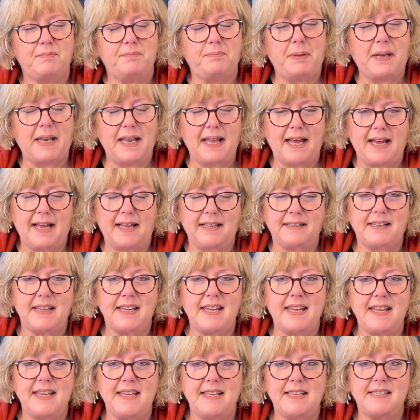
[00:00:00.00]
Plan
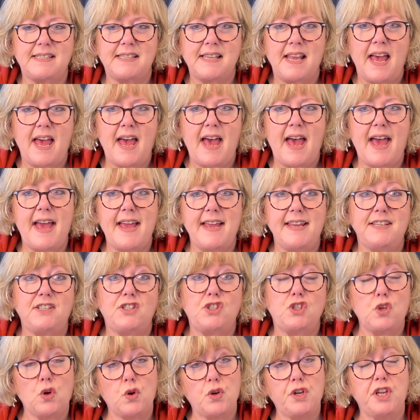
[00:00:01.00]
is a
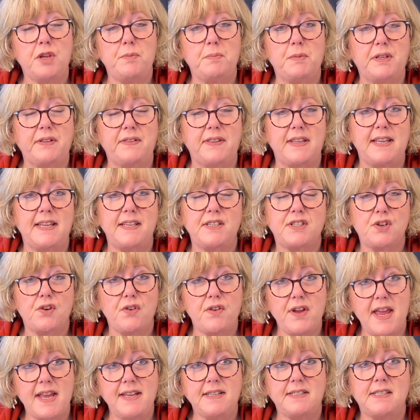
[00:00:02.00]
document that is
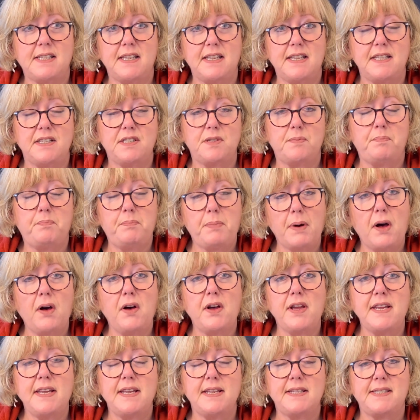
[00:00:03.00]
created
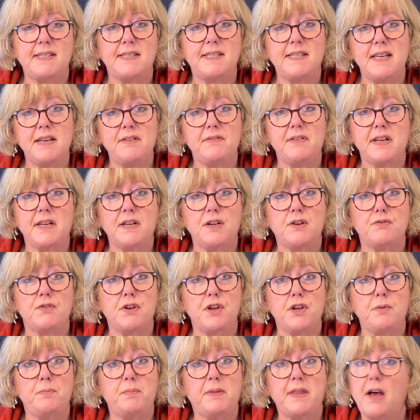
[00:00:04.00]
by a steering
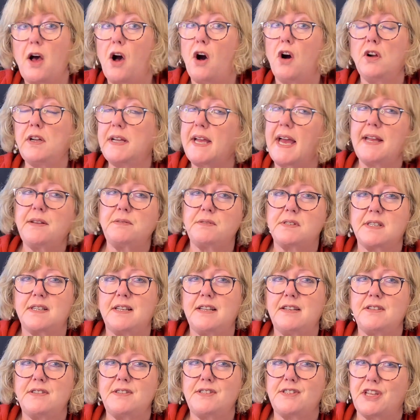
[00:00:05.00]
group that aren't
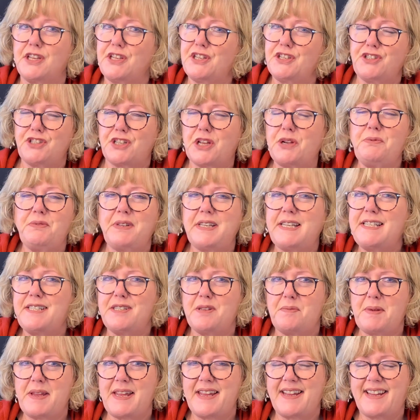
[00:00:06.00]
councillors, so you don't need
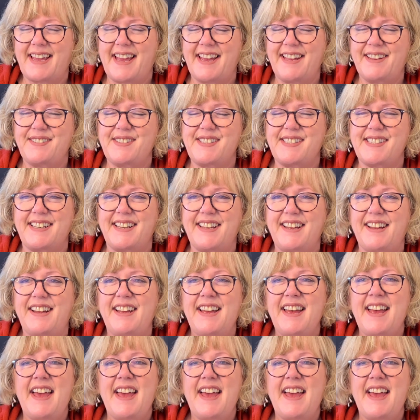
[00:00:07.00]
to be a councillor.